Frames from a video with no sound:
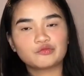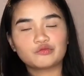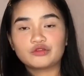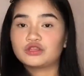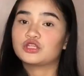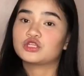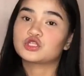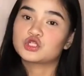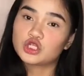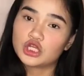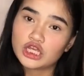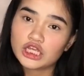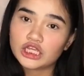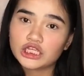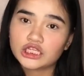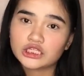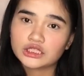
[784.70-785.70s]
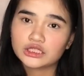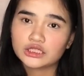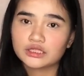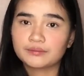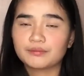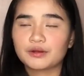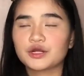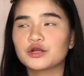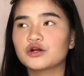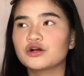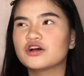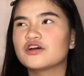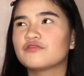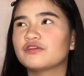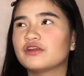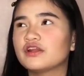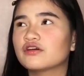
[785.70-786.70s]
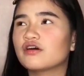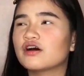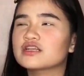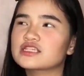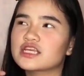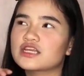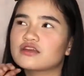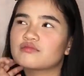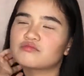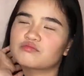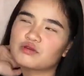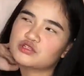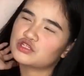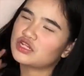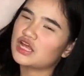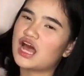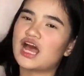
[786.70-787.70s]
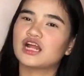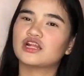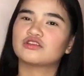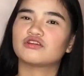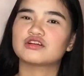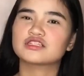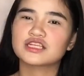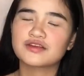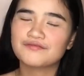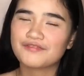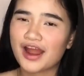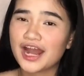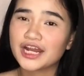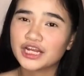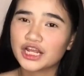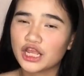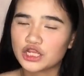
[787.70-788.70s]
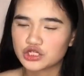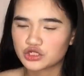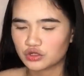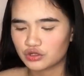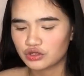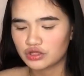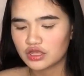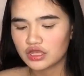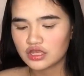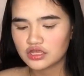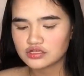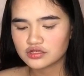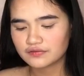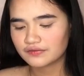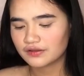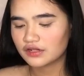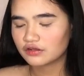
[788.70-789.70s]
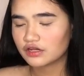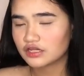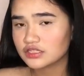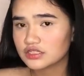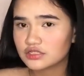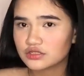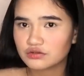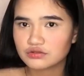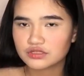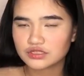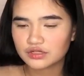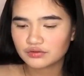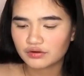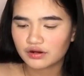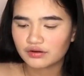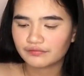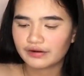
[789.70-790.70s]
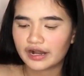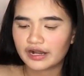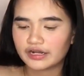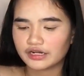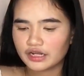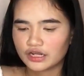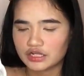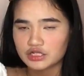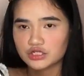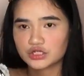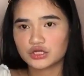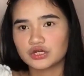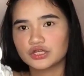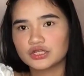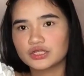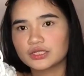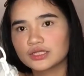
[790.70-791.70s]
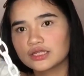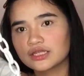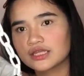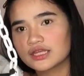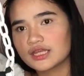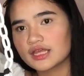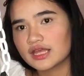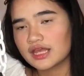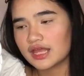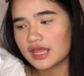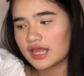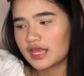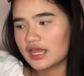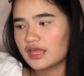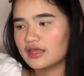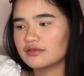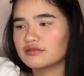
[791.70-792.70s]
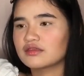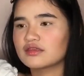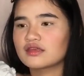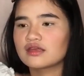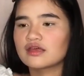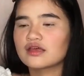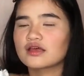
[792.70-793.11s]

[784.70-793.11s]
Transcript: with the chain. Pero feeling ko kasi medyo nakakalito sa variation, so feeling ko I just chose the wrong variation. And